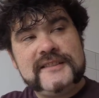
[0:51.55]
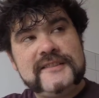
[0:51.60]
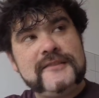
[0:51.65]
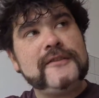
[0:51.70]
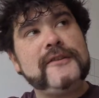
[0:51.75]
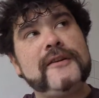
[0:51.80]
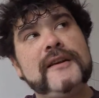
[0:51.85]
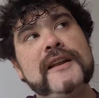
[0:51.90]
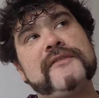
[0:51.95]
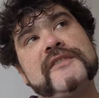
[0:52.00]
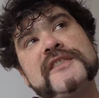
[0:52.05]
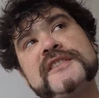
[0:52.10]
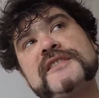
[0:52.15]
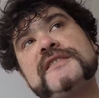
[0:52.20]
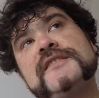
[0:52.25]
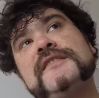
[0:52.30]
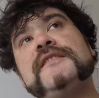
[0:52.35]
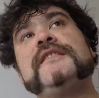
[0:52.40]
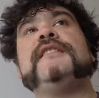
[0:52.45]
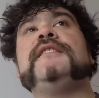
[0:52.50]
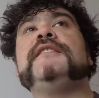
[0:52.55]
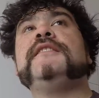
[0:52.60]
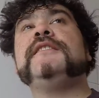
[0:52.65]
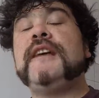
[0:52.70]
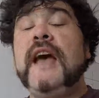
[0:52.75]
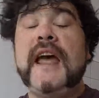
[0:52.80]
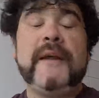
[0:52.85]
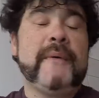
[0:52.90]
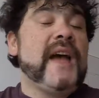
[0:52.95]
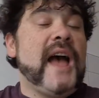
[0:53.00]
Oh, I like this.
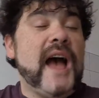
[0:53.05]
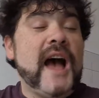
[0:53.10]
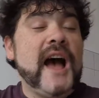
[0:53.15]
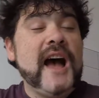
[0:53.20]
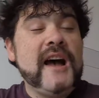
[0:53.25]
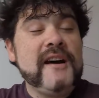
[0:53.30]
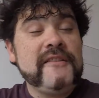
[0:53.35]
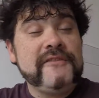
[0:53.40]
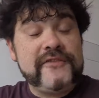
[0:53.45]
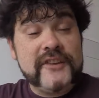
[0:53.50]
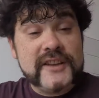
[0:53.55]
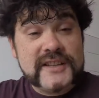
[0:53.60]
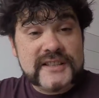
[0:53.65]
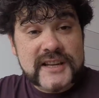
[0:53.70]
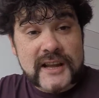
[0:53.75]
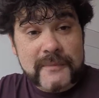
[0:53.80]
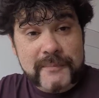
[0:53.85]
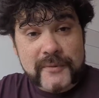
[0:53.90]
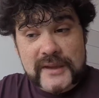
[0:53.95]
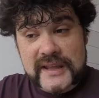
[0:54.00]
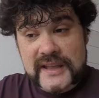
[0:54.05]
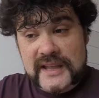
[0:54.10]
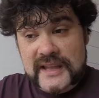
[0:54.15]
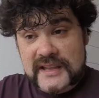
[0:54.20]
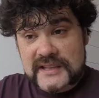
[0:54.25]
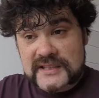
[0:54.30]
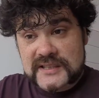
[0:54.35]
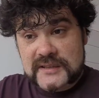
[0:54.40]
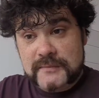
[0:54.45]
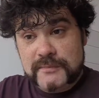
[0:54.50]
Anyway, first up
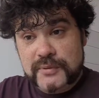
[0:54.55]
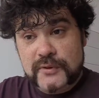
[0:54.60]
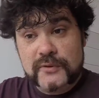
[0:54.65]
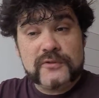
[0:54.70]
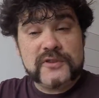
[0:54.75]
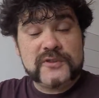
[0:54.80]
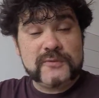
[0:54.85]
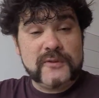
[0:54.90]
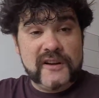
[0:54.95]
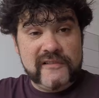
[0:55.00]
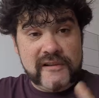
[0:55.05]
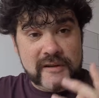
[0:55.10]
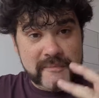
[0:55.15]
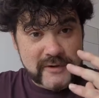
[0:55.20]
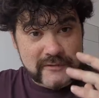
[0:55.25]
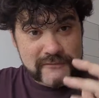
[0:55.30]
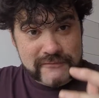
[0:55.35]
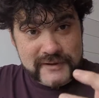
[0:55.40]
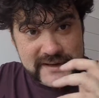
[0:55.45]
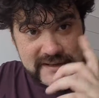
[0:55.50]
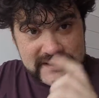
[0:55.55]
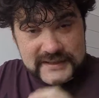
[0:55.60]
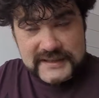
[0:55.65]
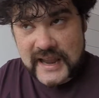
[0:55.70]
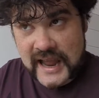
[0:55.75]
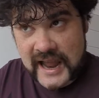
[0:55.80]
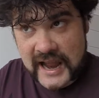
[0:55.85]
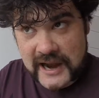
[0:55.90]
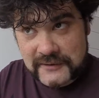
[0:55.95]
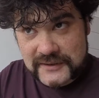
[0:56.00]
is Bourgeois and Maurice,
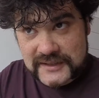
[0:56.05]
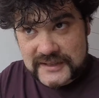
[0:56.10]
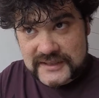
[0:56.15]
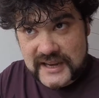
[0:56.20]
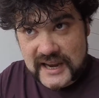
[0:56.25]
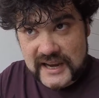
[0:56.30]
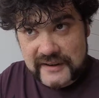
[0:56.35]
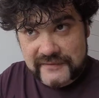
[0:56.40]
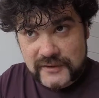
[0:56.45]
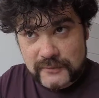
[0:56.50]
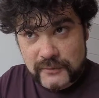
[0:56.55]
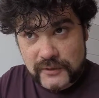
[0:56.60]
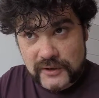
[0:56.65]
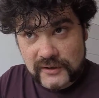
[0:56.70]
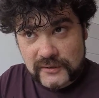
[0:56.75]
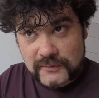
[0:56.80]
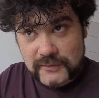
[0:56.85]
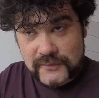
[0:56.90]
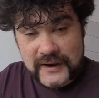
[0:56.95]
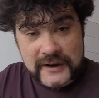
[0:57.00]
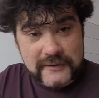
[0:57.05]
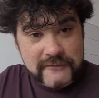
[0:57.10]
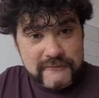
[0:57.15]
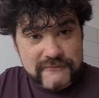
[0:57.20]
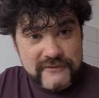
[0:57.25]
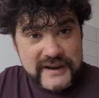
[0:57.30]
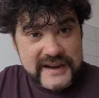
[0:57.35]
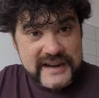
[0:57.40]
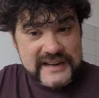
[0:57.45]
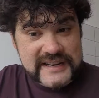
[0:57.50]
How to Save the World Without
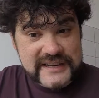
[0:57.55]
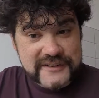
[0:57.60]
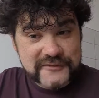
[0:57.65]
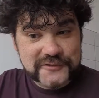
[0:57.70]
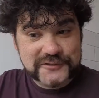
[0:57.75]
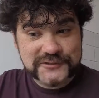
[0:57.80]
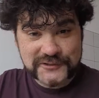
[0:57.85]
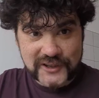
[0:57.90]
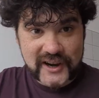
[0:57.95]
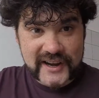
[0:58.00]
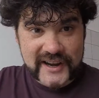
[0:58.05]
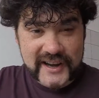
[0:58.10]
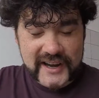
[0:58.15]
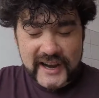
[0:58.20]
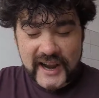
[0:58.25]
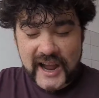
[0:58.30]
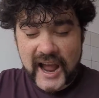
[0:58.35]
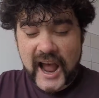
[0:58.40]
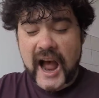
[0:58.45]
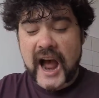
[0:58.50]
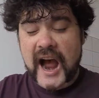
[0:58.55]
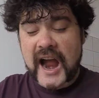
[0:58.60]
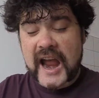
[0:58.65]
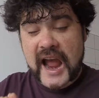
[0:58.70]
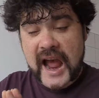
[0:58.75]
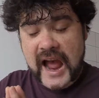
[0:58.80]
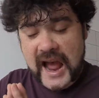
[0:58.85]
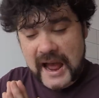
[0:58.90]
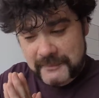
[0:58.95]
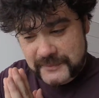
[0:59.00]
Really Trying.
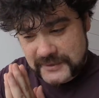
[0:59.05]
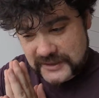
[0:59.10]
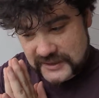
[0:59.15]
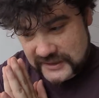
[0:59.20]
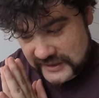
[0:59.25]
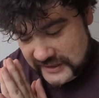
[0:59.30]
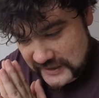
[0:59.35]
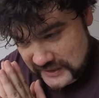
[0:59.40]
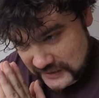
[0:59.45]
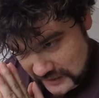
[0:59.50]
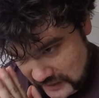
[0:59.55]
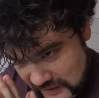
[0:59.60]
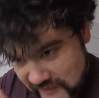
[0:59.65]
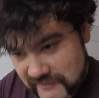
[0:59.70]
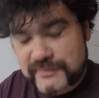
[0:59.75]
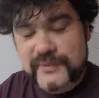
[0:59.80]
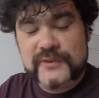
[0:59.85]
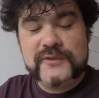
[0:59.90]
I absolutely love